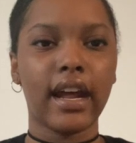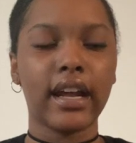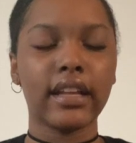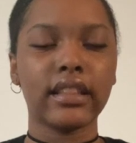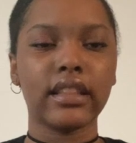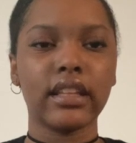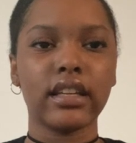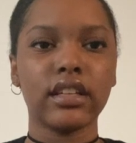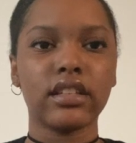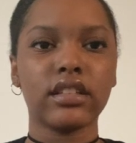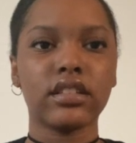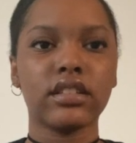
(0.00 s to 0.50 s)
I
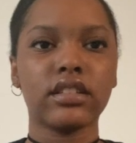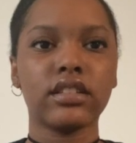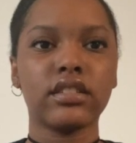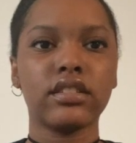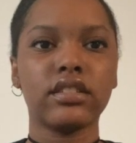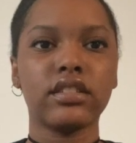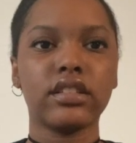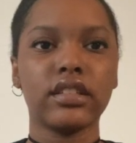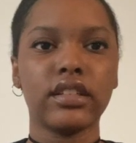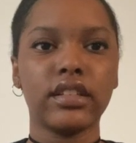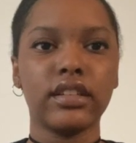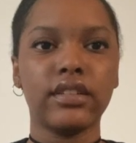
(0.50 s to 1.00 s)
think
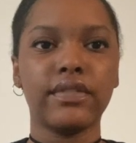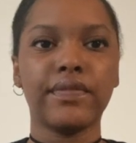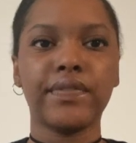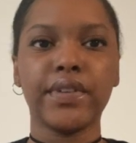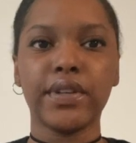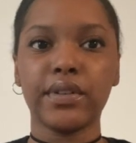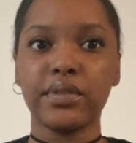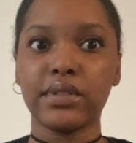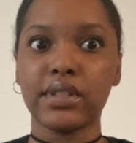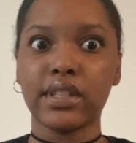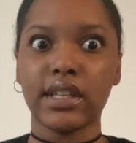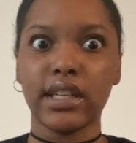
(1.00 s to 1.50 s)
she
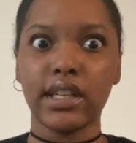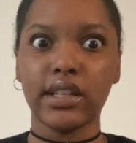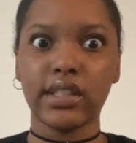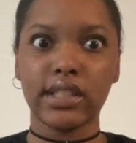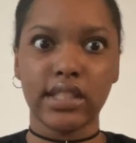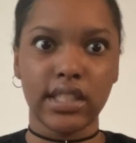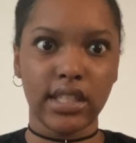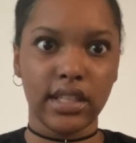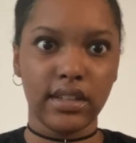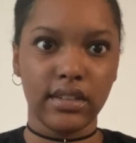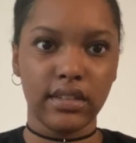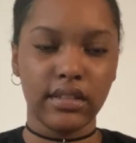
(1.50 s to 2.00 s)
feels
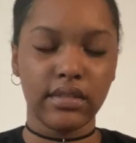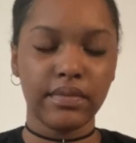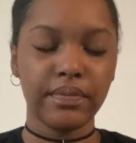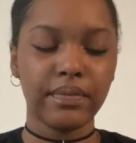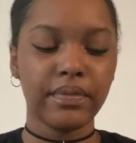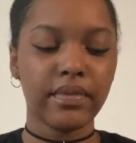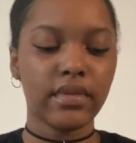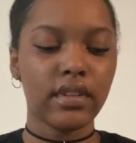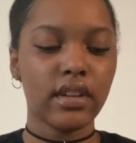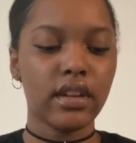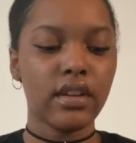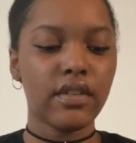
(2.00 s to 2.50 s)
guilty
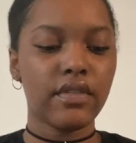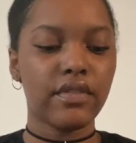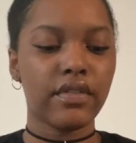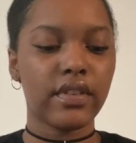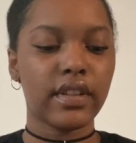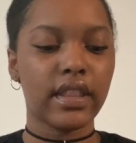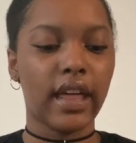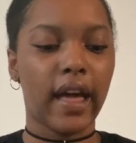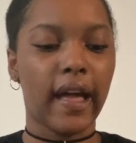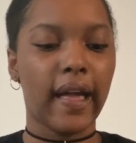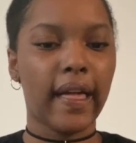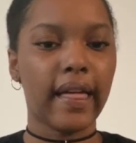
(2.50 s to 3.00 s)

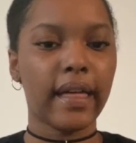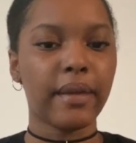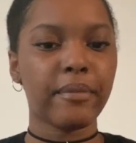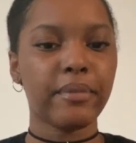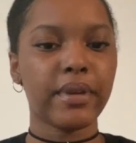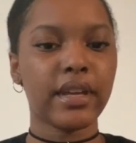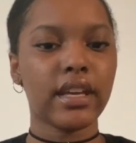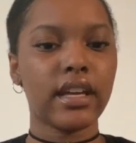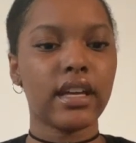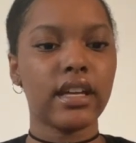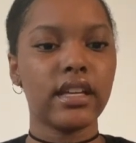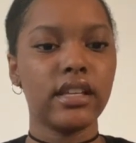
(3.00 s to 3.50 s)
for that,
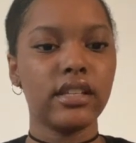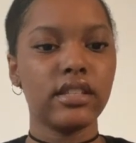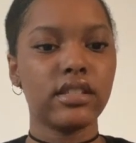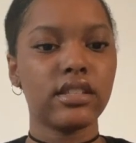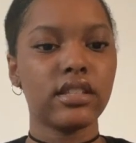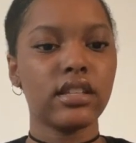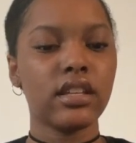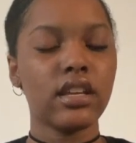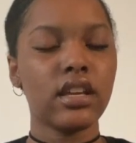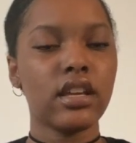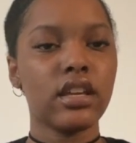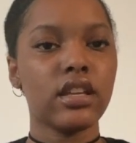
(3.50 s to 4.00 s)

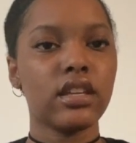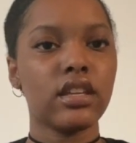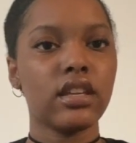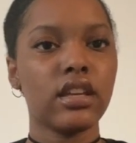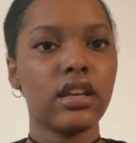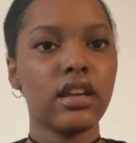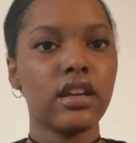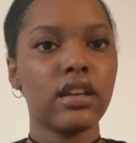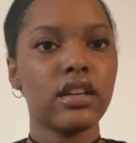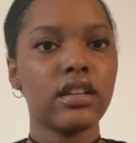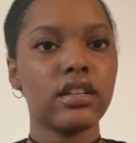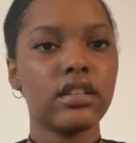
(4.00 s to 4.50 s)
because
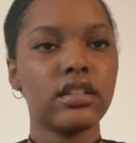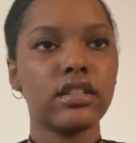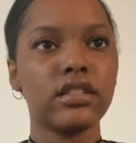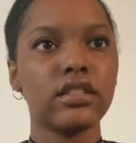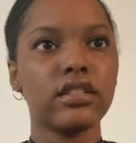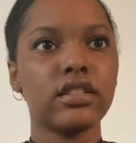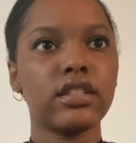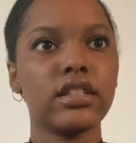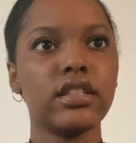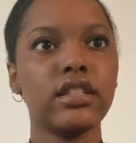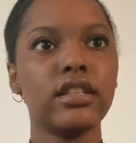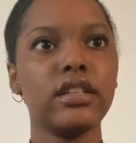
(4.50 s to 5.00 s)

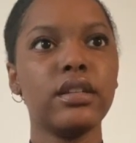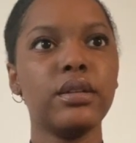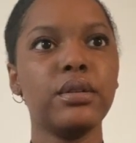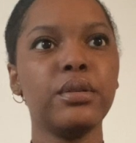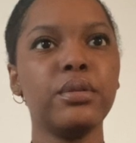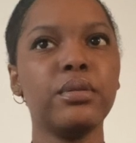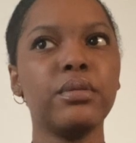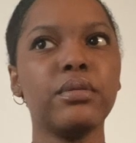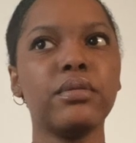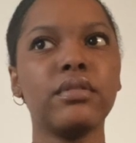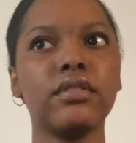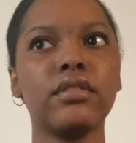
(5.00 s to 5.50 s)

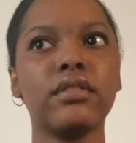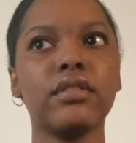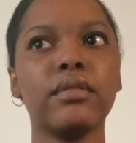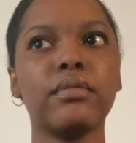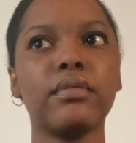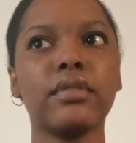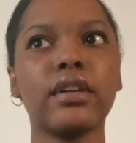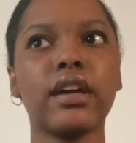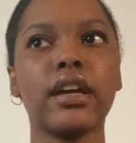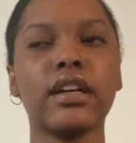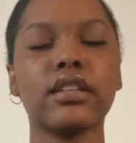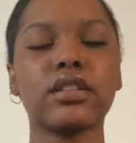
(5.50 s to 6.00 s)
she
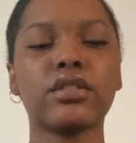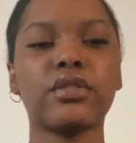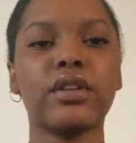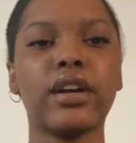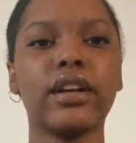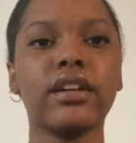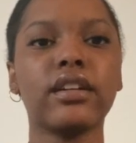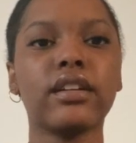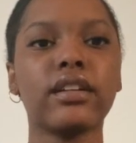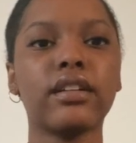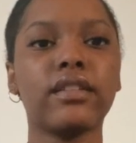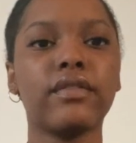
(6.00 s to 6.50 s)
has
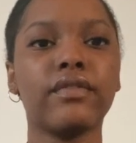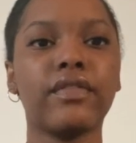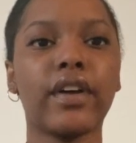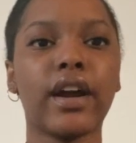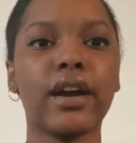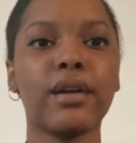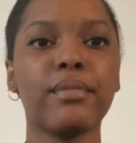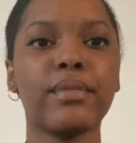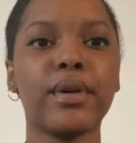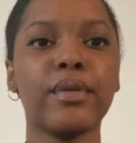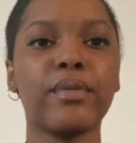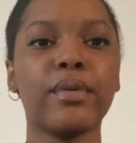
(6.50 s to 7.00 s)
created an
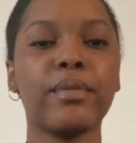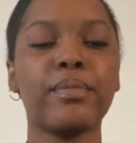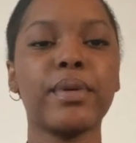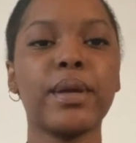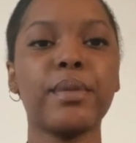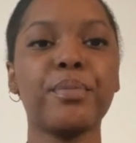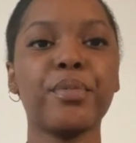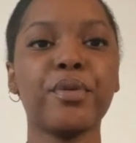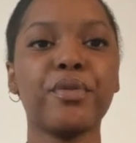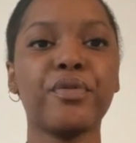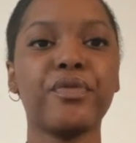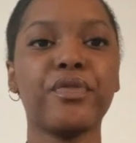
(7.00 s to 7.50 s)
environment where
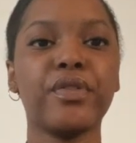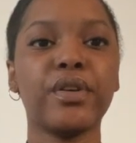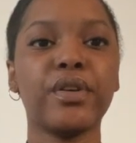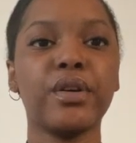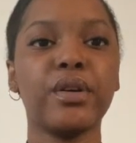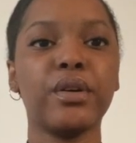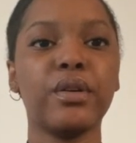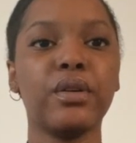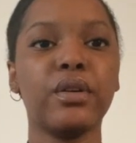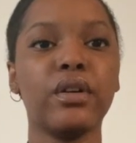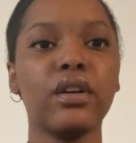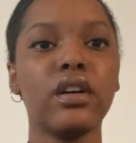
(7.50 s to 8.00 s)
people
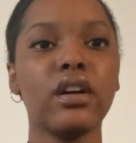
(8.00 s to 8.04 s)
feel